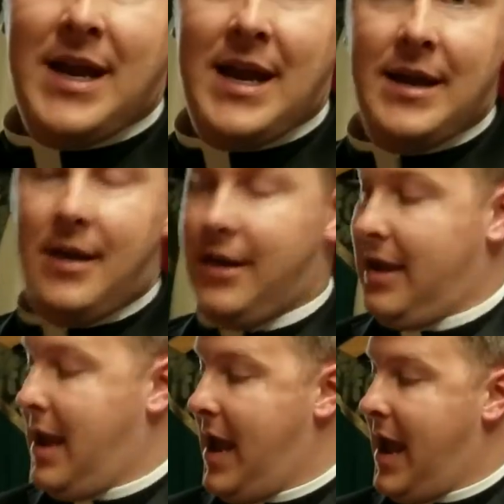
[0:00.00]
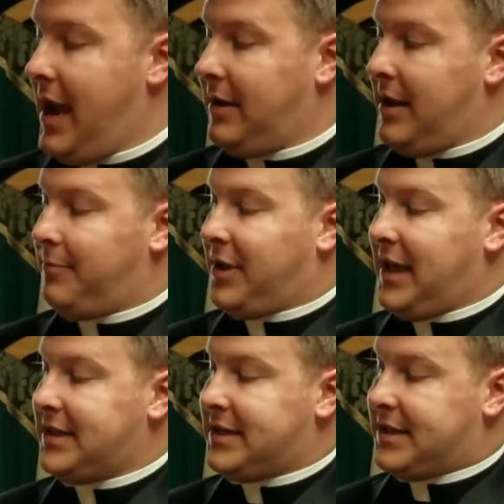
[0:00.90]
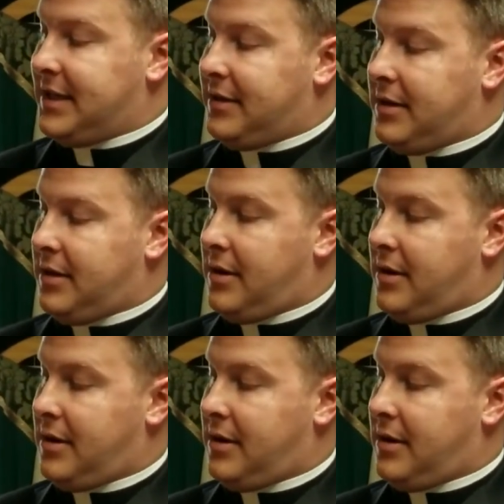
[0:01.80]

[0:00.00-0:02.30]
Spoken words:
in and then places it